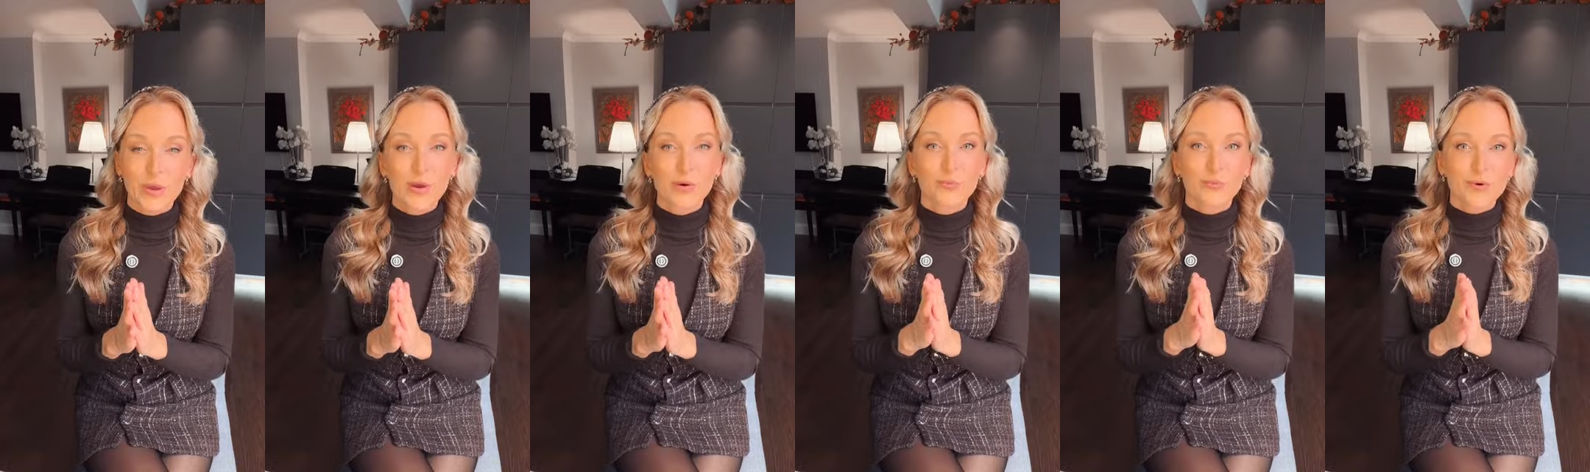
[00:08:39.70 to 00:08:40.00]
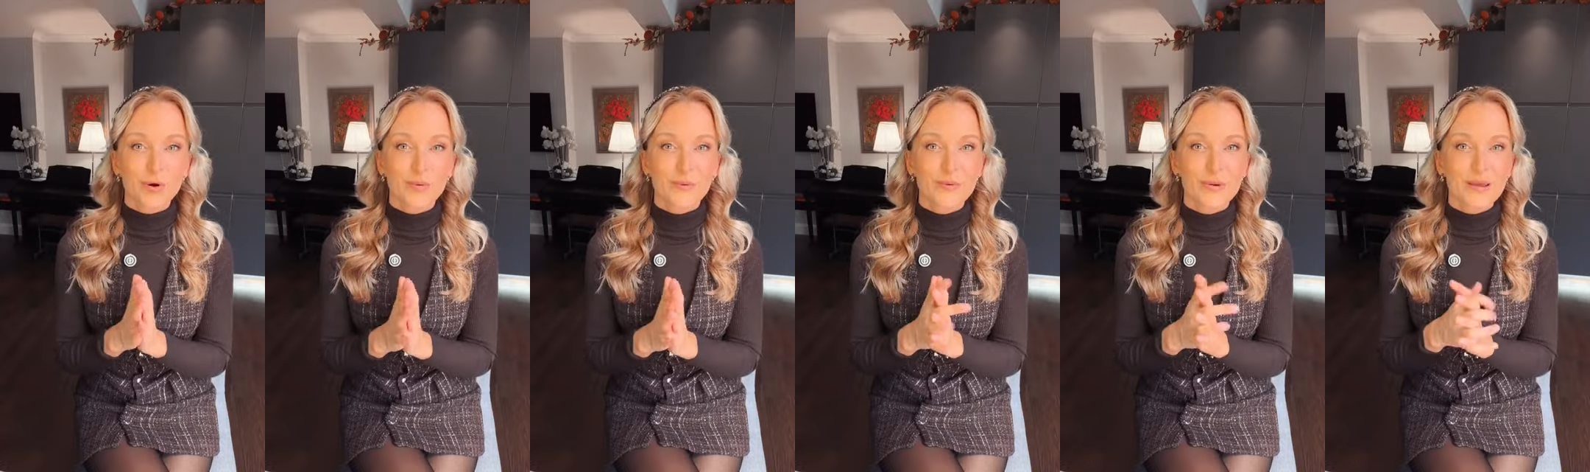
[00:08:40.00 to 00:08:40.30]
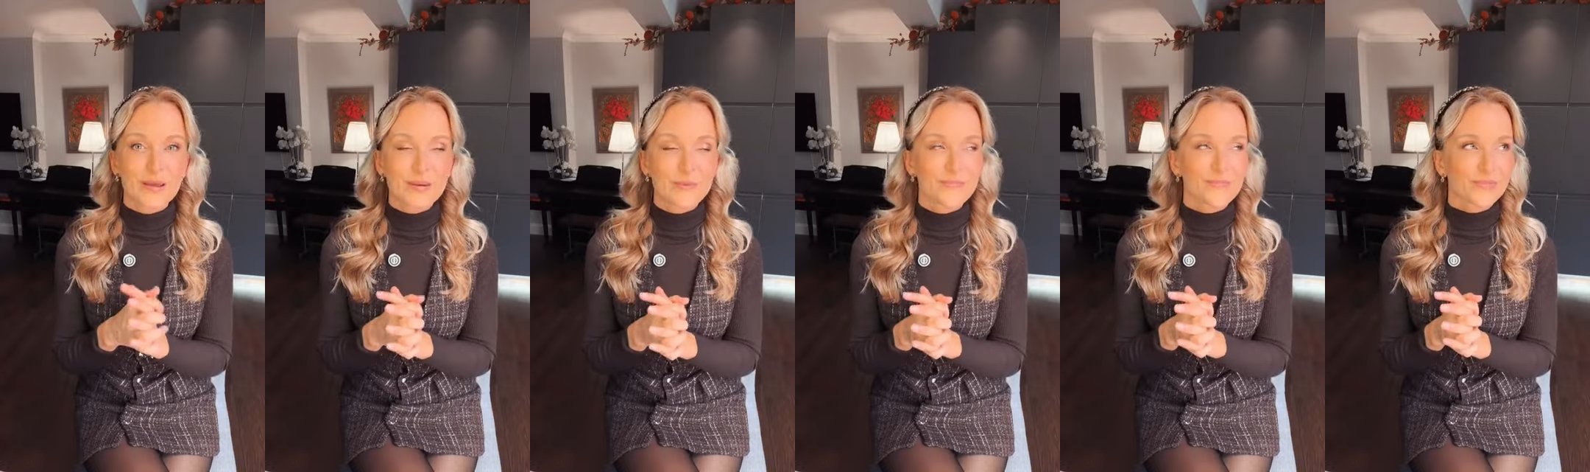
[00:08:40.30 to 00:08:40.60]
We
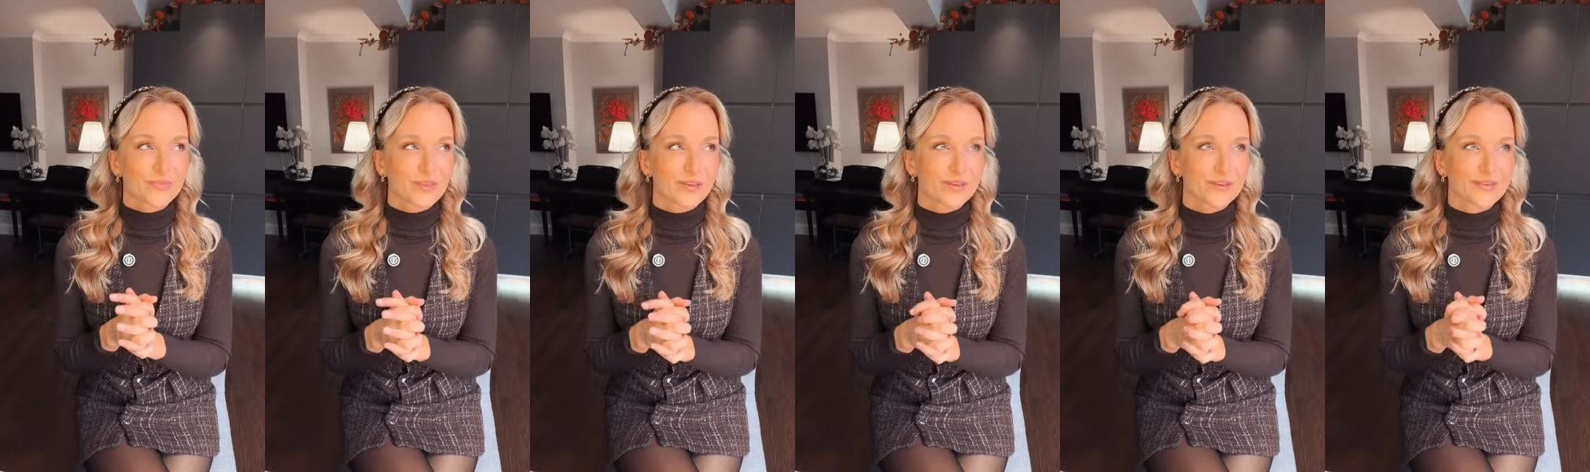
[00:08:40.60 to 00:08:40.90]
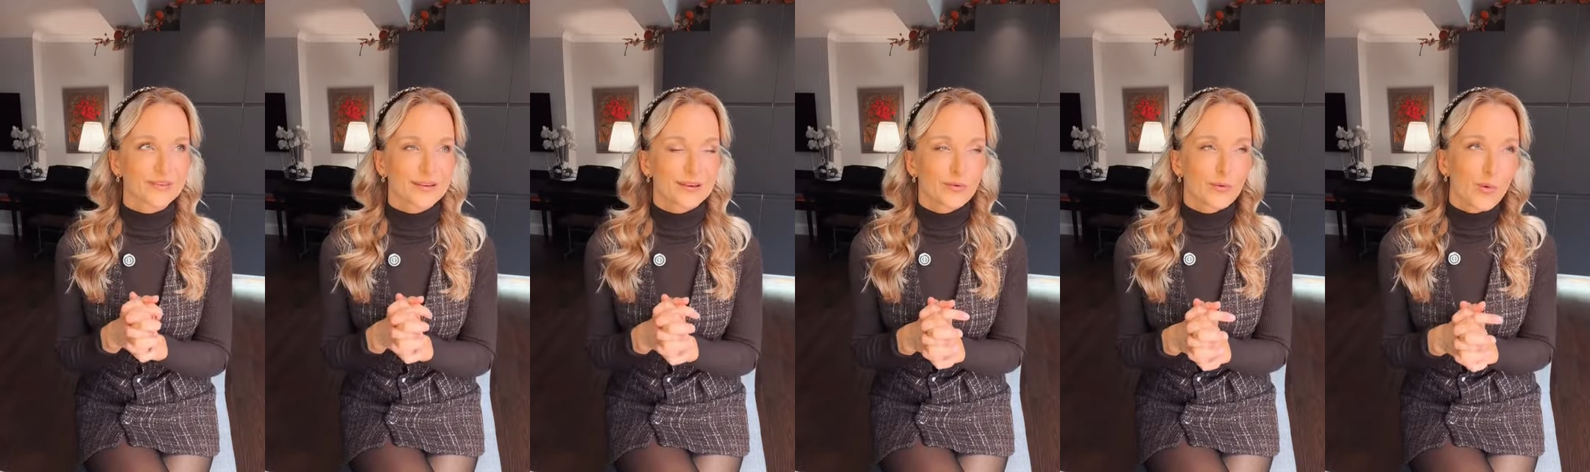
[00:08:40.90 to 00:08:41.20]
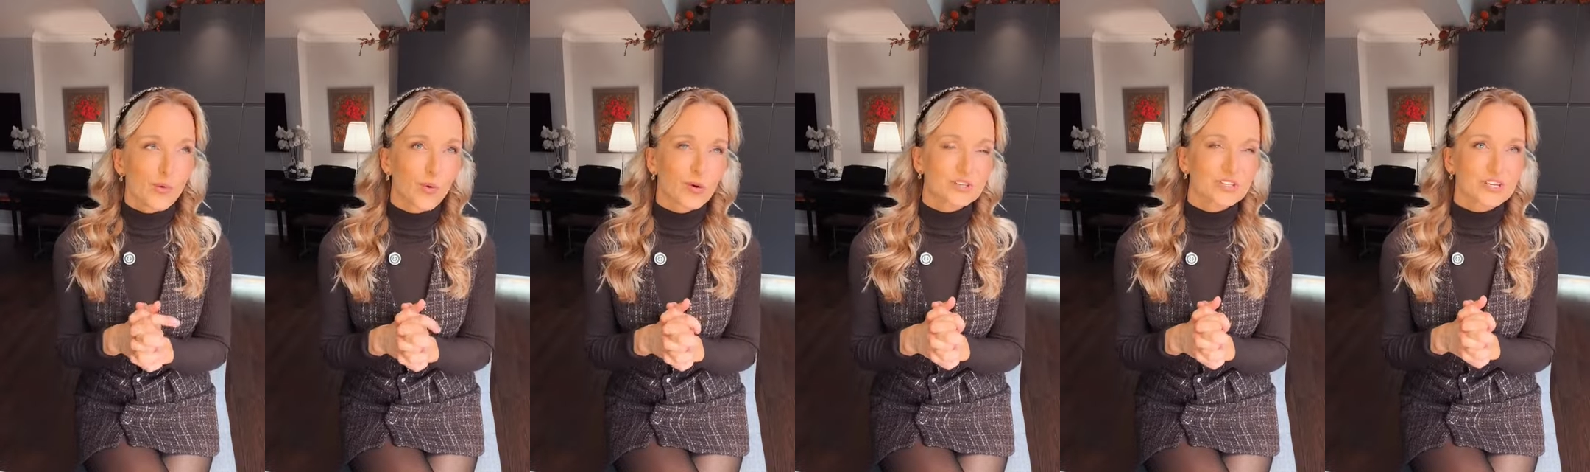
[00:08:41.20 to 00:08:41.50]
probably
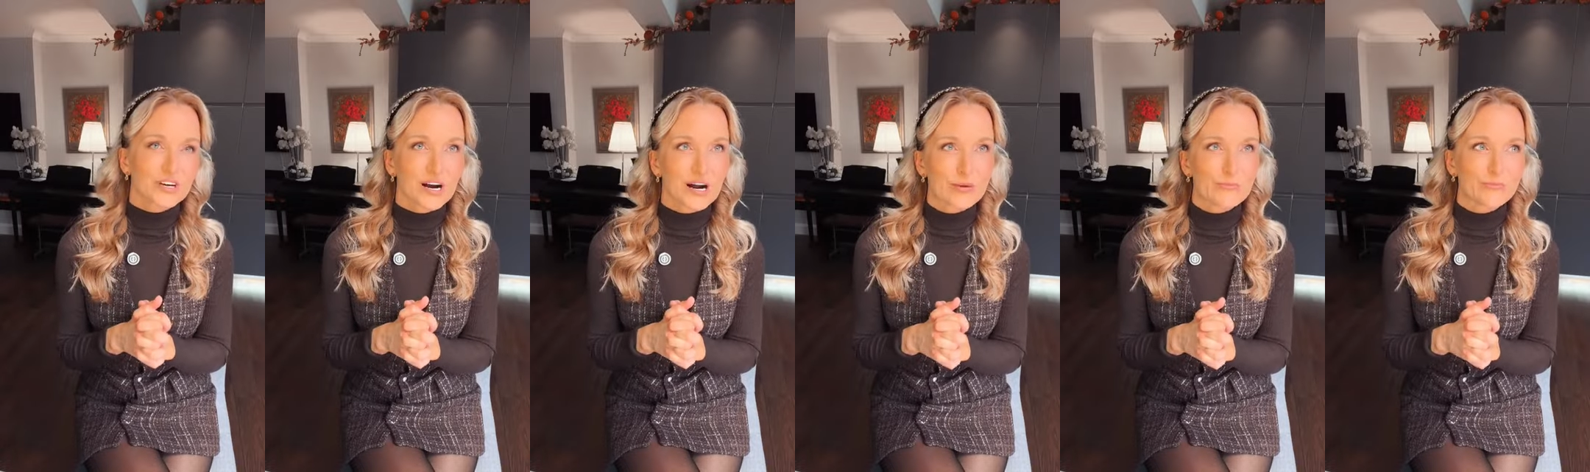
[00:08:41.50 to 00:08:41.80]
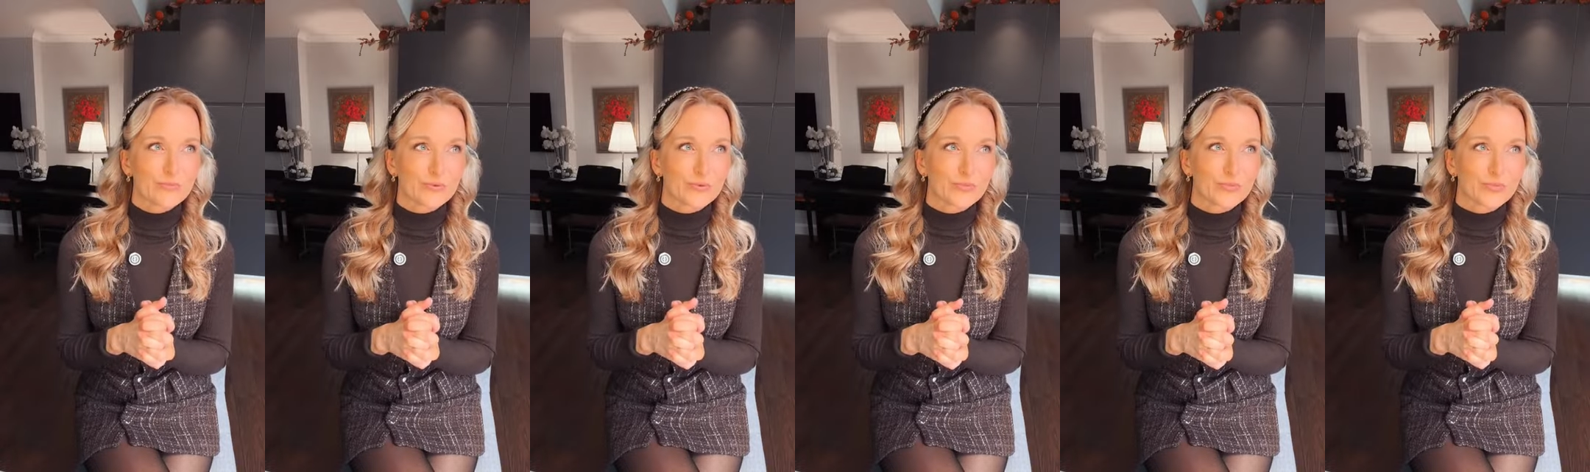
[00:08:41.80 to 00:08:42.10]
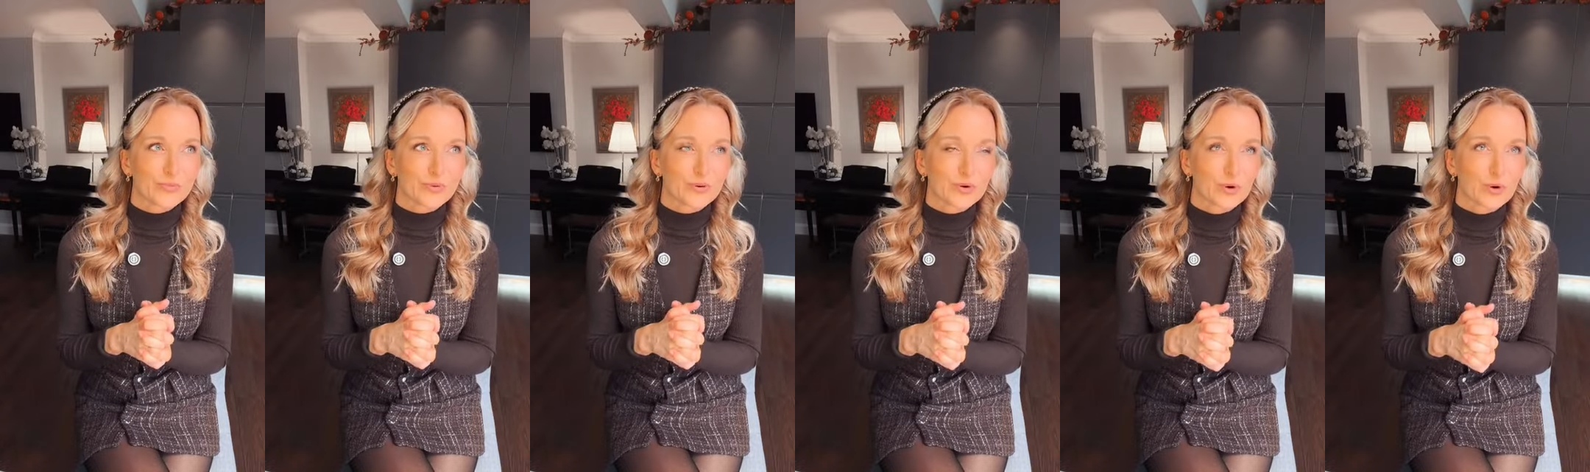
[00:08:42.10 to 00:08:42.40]
what type
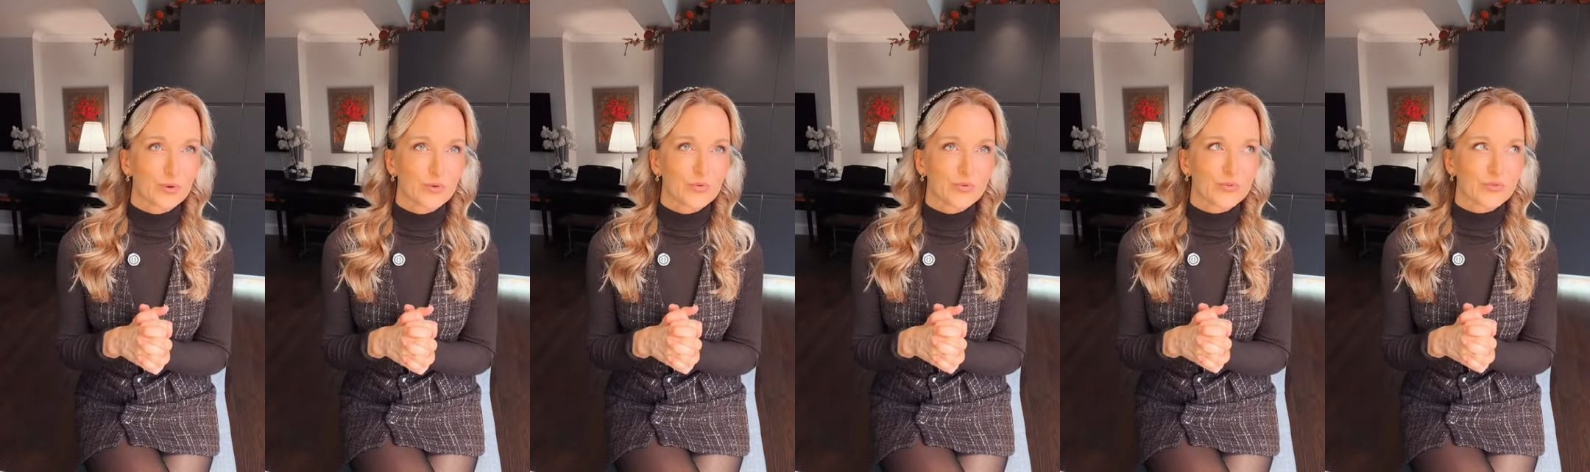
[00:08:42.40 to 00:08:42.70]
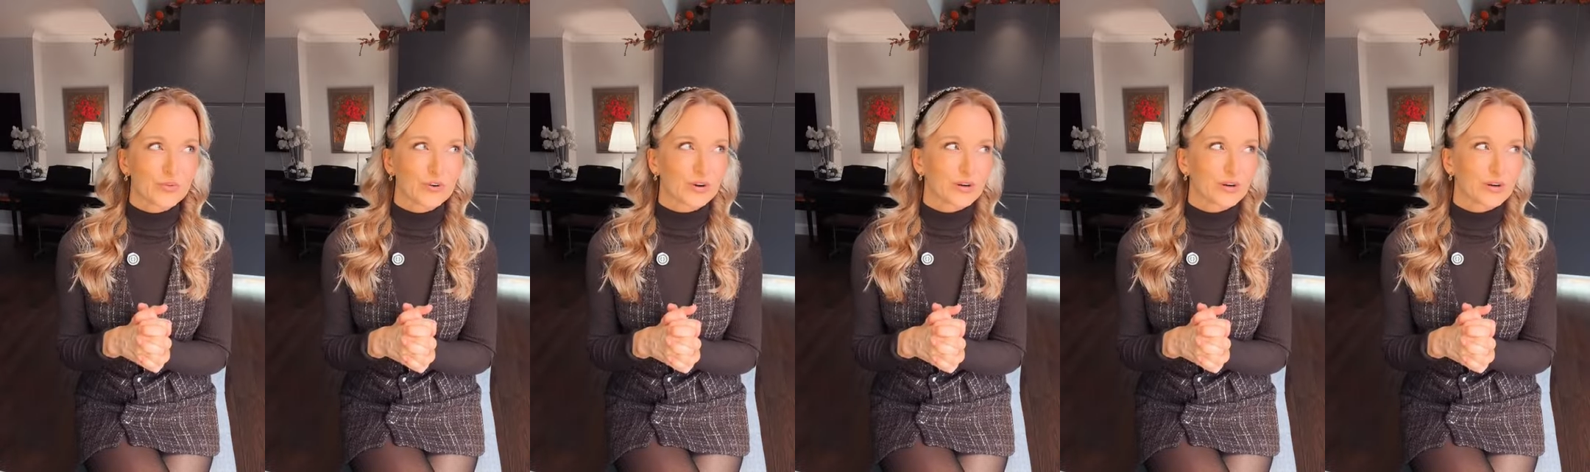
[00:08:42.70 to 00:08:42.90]
of